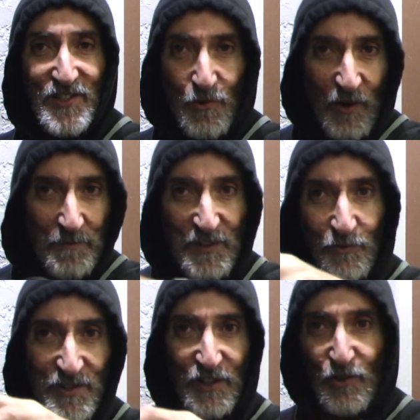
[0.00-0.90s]
It's going
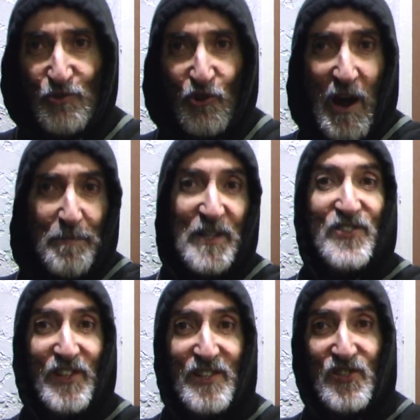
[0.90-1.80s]
between the two
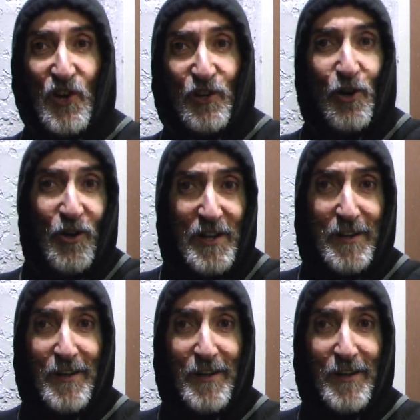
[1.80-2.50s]
tropics in a circle.